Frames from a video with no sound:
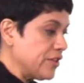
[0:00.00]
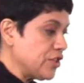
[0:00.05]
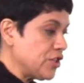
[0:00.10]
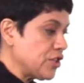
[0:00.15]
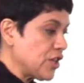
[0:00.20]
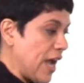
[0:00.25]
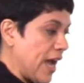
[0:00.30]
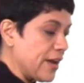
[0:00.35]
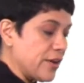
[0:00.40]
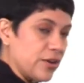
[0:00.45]

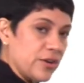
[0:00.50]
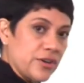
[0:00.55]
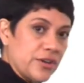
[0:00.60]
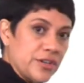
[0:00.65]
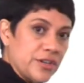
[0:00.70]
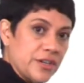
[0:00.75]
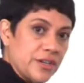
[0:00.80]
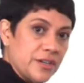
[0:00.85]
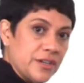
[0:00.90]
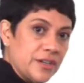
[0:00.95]

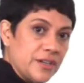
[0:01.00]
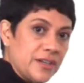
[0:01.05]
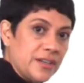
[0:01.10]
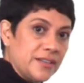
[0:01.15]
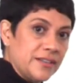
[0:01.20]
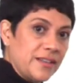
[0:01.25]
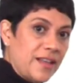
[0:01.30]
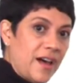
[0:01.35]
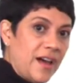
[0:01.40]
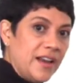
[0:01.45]
shattered
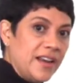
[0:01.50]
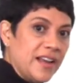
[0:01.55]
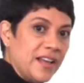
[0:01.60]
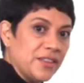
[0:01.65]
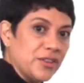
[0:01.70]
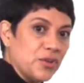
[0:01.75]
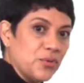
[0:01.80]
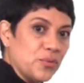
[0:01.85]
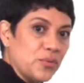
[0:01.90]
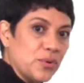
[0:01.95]
line
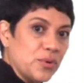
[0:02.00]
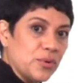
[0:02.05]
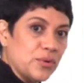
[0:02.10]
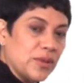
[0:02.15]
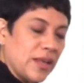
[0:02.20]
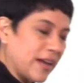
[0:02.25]
at the root.